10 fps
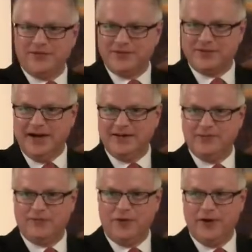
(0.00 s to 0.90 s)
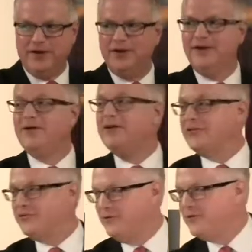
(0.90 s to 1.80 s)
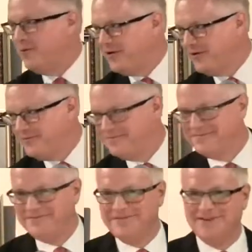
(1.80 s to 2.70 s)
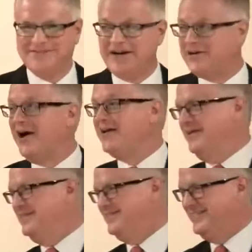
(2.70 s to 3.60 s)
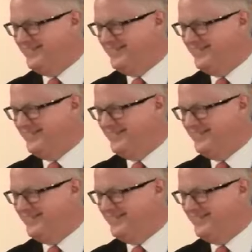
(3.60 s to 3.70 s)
about since 1940, he'll get to her tomorrow. It's kind of cocky.